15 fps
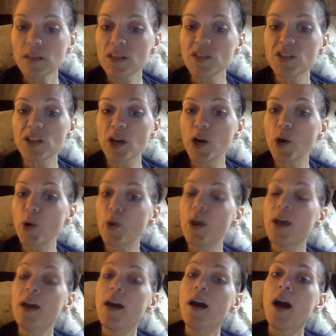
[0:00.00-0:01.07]
So,
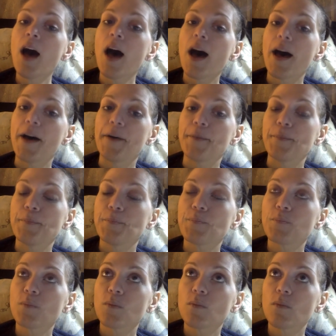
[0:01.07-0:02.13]
um,
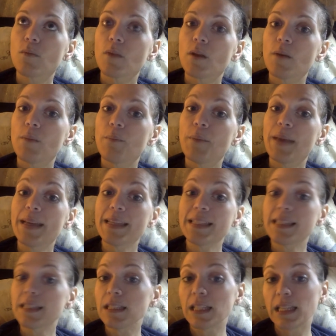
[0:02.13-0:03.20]

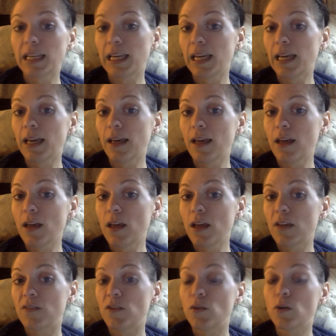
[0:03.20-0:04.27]
basically,
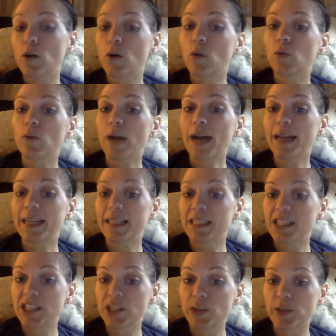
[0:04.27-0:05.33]
if you go right
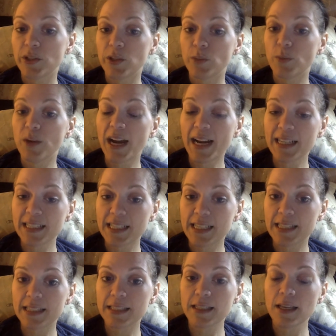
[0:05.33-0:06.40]
into a new
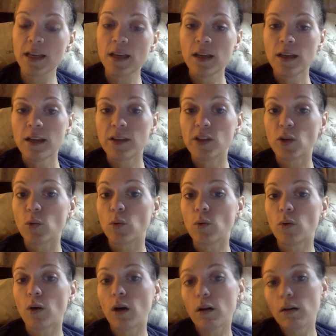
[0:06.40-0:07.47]
practice,
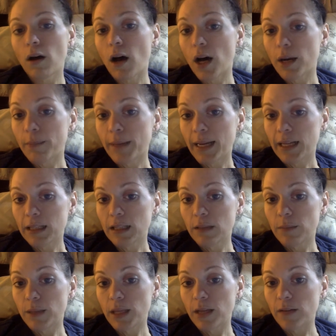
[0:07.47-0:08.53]
you'll automatically
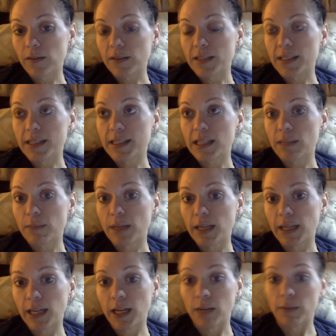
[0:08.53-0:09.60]
be able to see
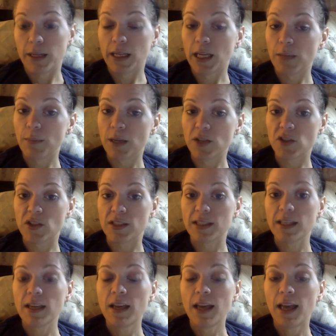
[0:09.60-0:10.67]
Medicare and Medicaid patients,
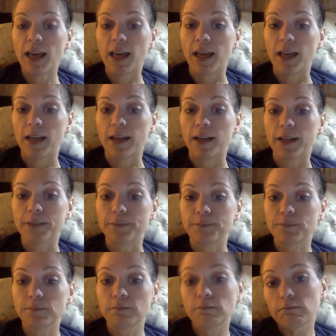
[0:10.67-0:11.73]
and um,
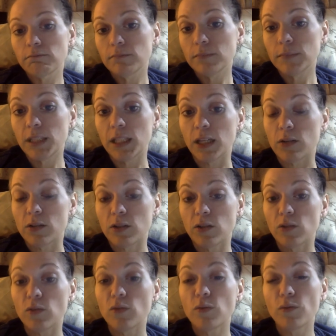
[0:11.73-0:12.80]
you know, so
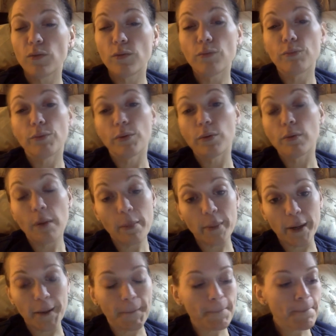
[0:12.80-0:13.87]
you'll, but
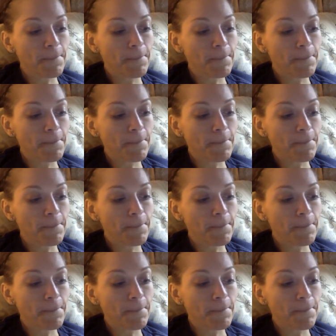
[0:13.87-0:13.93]
remember,